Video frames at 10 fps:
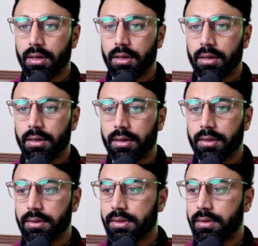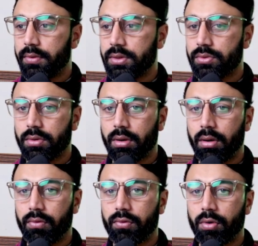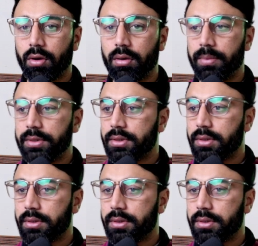this is a waste of crawl budget,